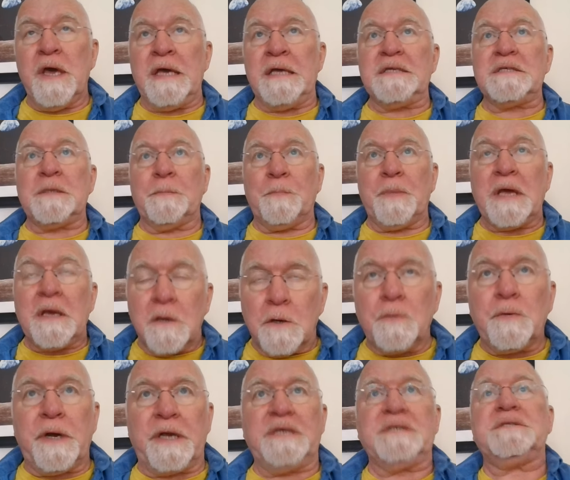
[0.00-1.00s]
It's a bit
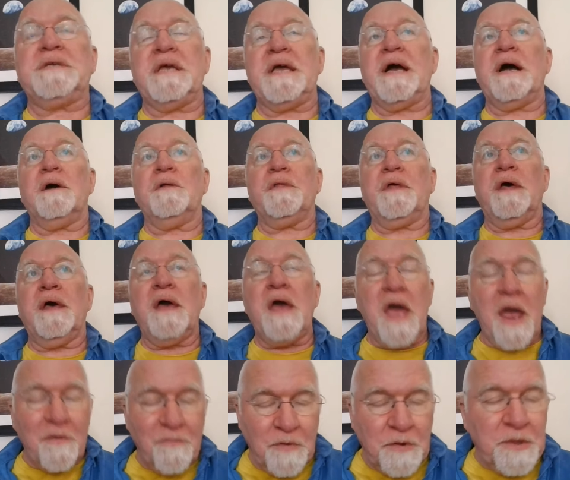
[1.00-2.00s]
crazy out there.
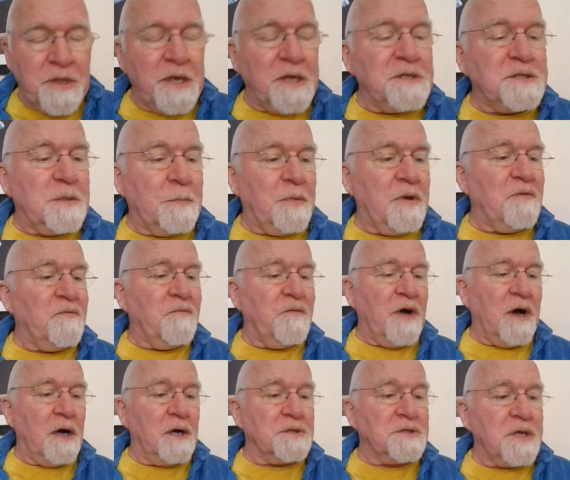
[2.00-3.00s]
Everything's a bit
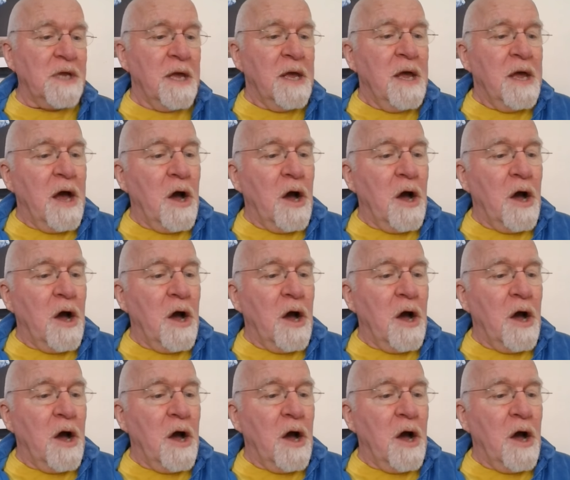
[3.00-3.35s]
fast.